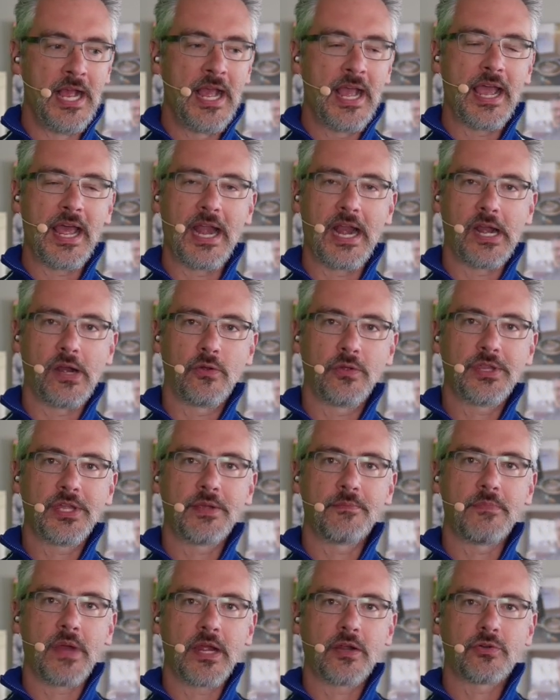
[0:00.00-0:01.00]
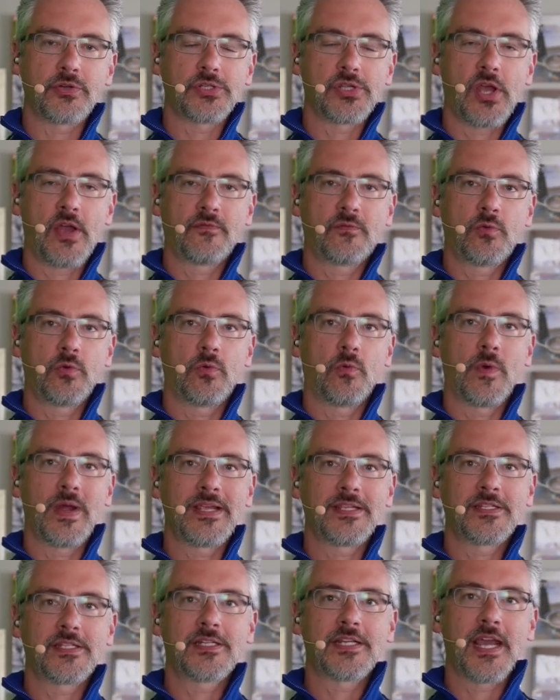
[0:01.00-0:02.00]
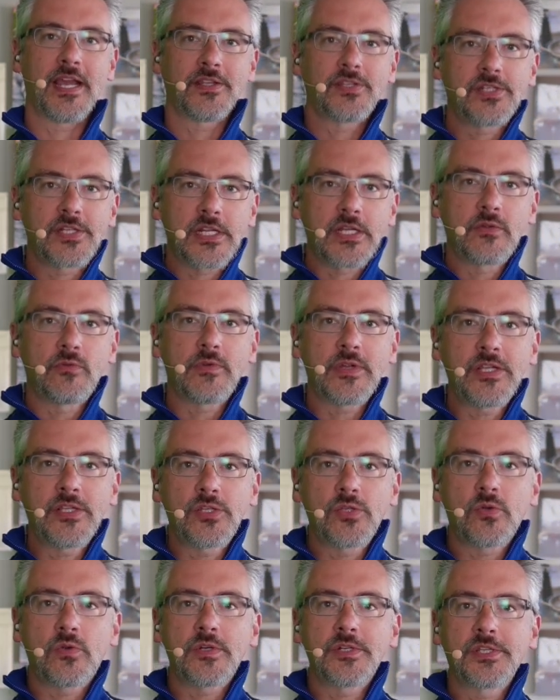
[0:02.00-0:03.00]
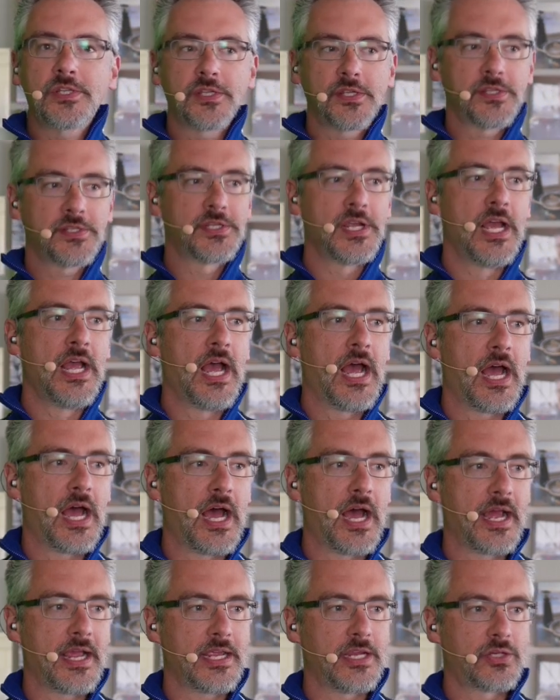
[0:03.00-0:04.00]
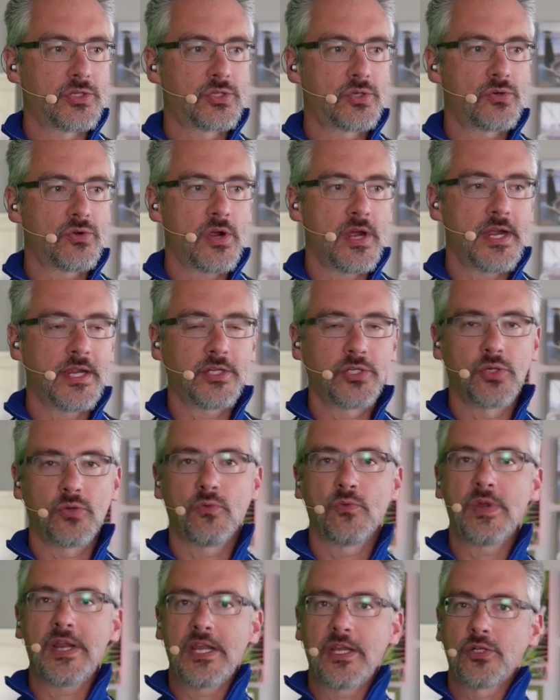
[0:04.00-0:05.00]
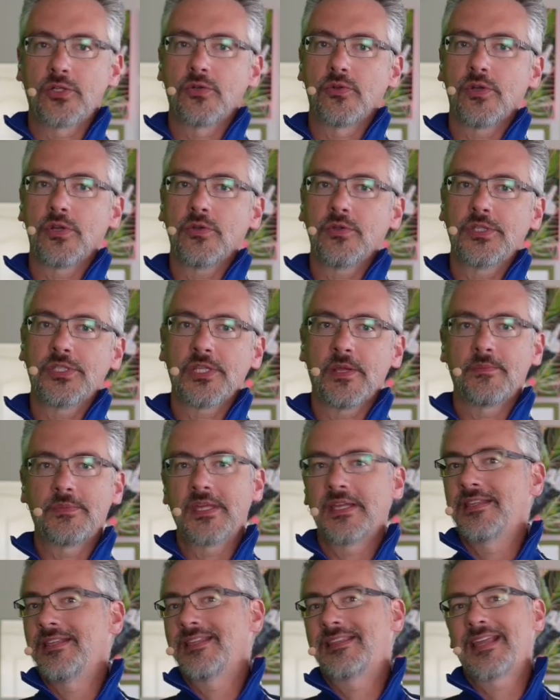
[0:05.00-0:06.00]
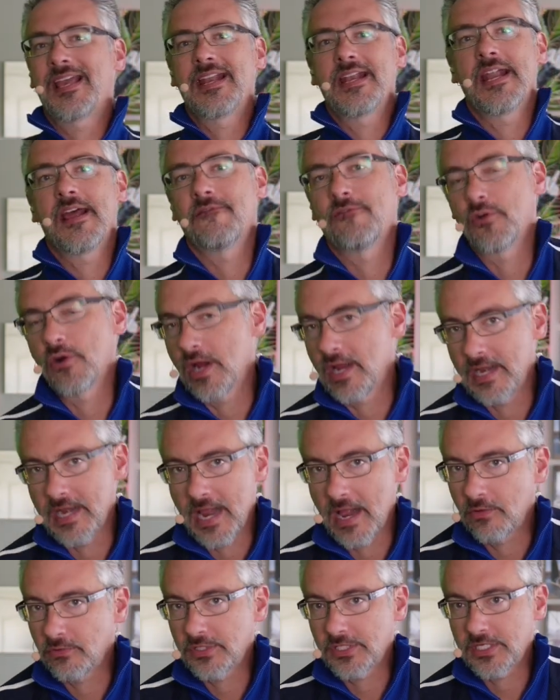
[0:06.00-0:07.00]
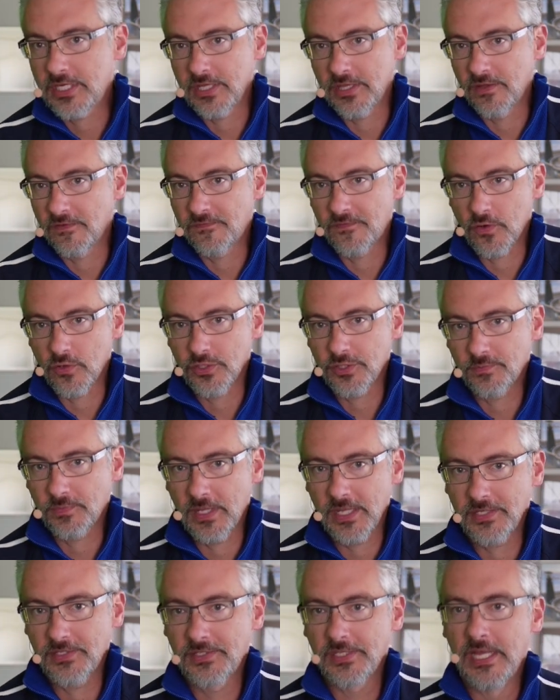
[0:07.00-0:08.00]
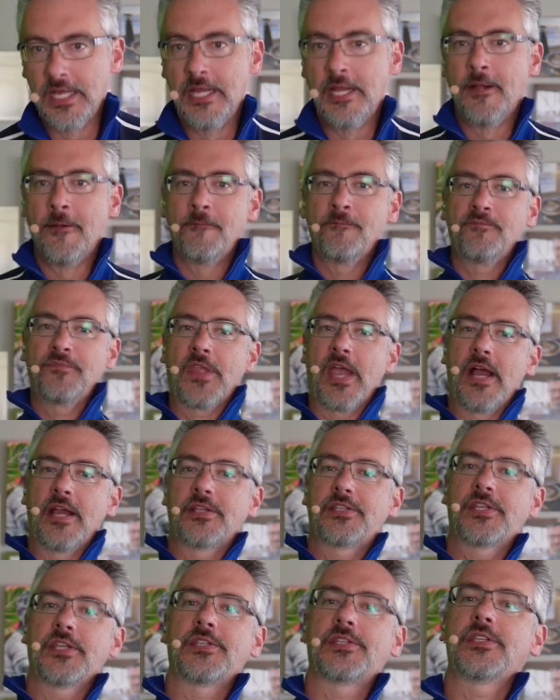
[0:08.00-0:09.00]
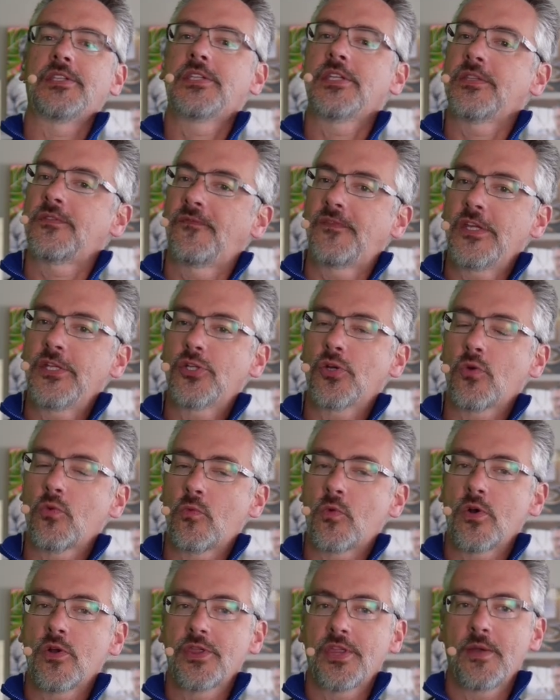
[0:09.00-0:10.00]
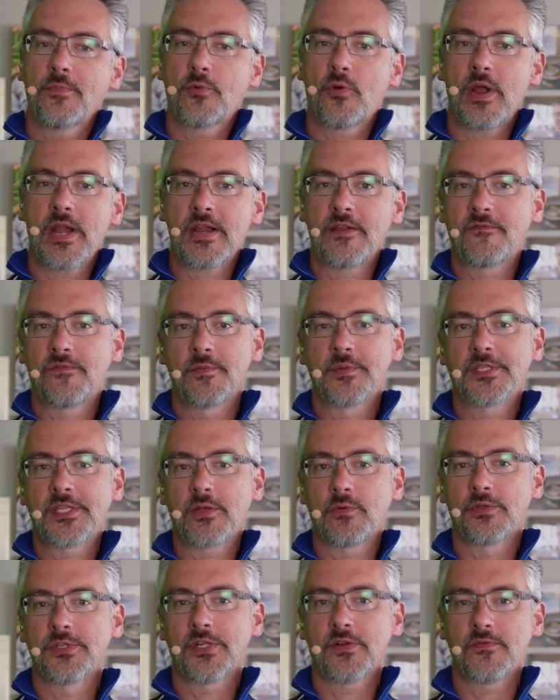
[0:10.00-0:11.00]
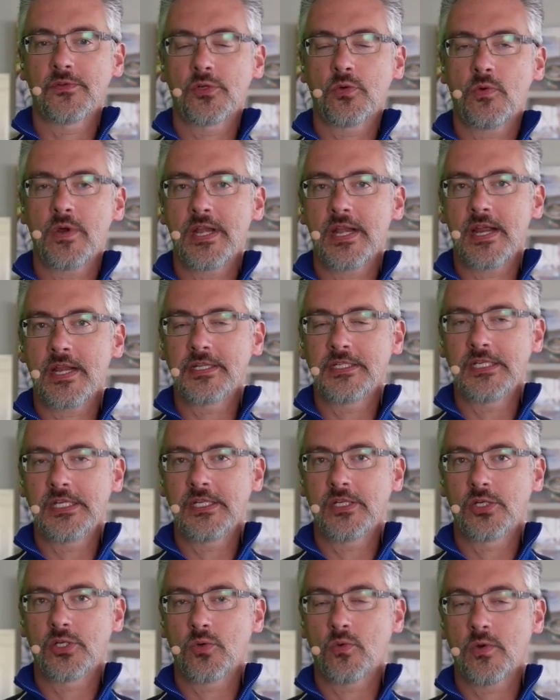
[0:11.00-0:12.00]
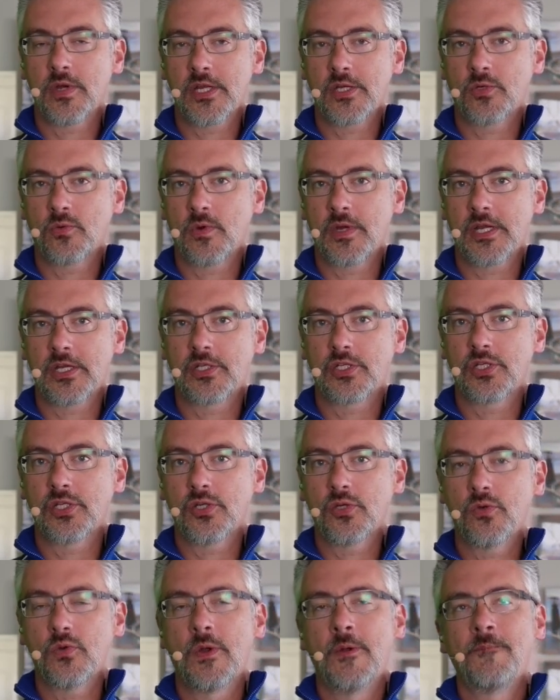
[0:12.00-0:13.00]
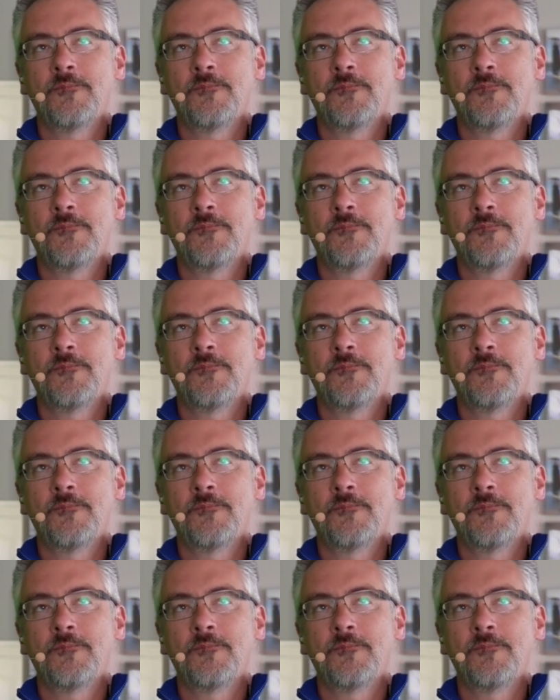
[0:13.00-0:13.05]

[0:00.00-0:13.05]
And I don't think Microsoft would waste testing resources uh, in trying to reintroduce something that they never announced in the first place. Uh, he says, Is this feature worth upgrading from SQL Server 2019 to 2022?